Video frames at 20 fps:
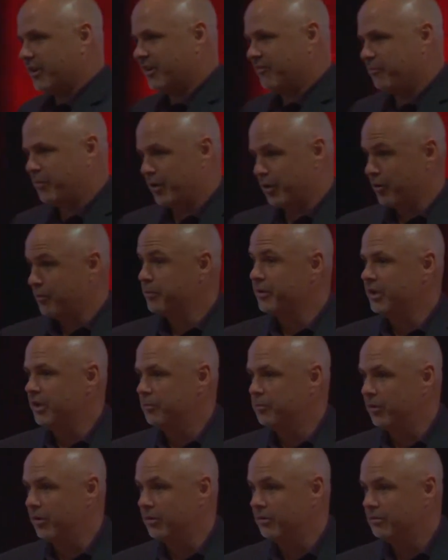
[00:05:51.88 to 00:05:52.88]
have better
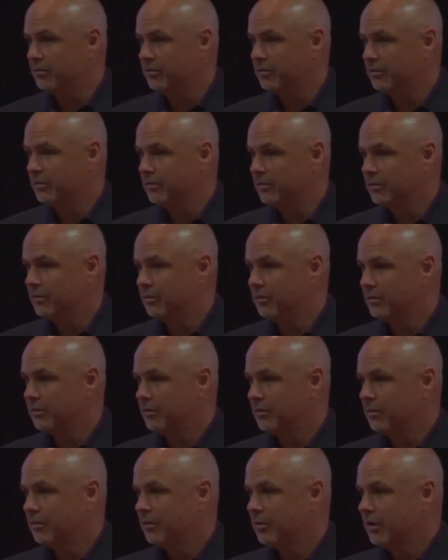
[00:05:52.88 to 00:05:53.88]
people.
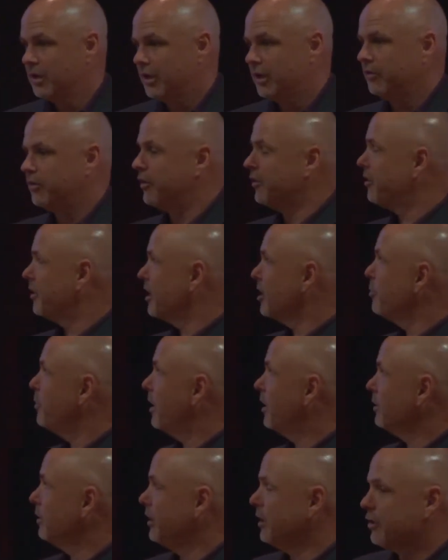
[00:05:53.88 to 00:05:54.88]
And the thing
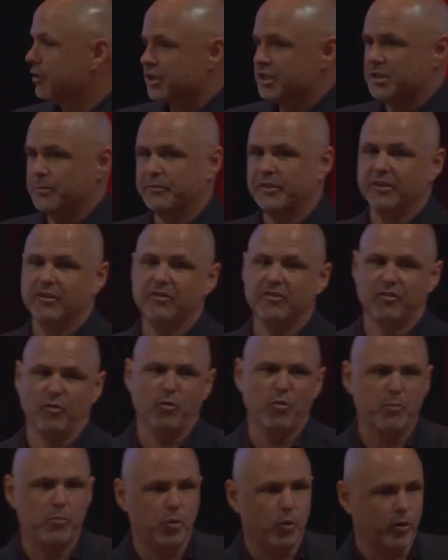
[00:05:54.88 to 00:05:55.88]
about leadership that's so
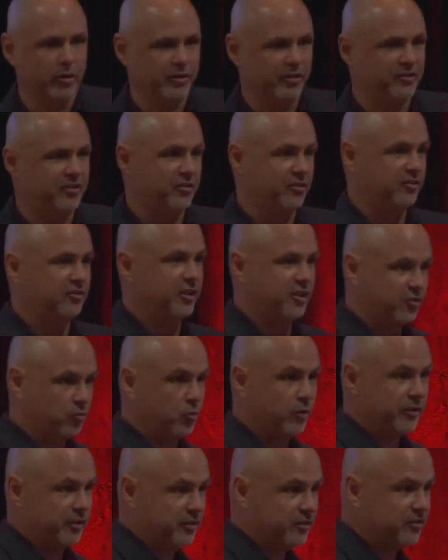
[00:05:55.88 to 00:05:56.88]
important is it sticks
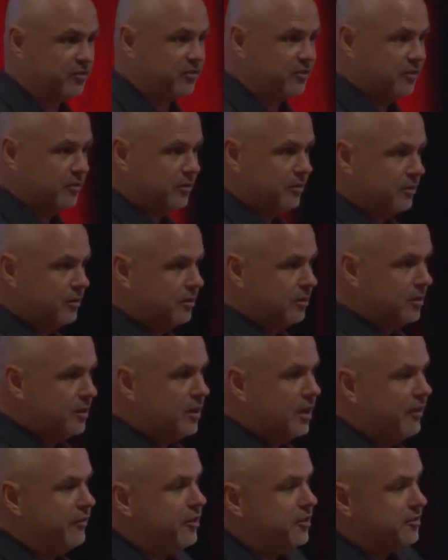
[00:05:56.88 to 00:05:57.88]
with us.
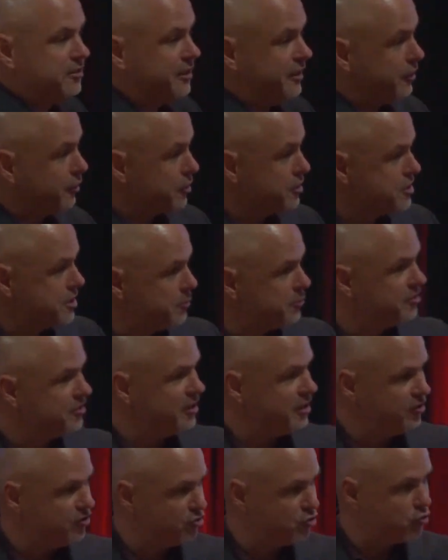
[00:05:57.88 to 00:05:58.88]
And these leadership
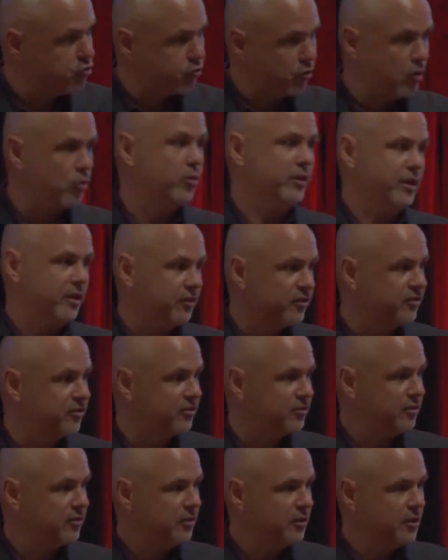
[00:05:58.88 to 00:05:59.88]
seeds grow in
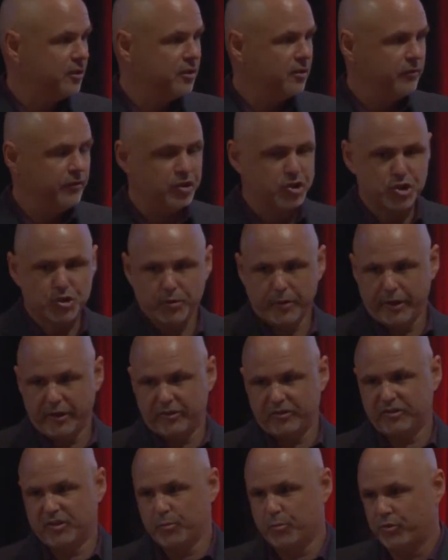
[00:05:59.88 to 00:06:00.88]
us, the
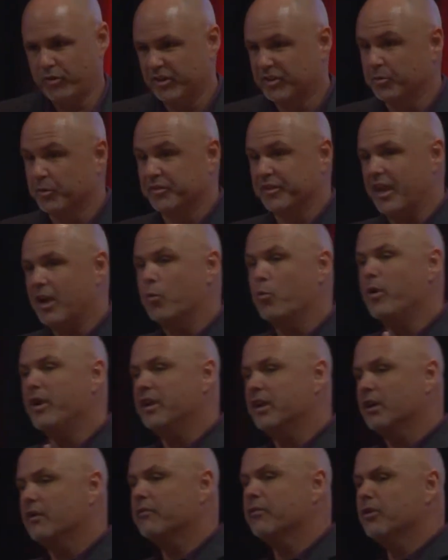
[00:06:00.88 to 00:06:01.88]
traits, the principles, and we
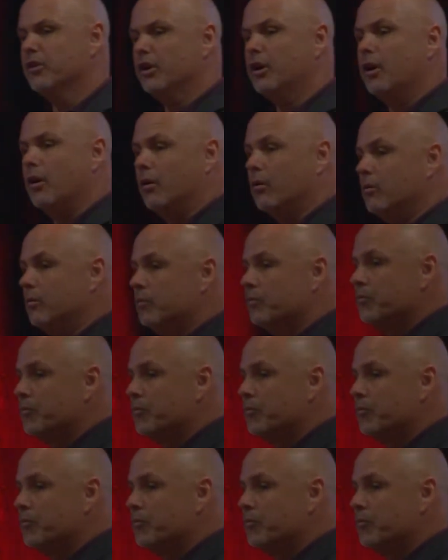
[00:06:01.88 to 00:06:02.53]
never know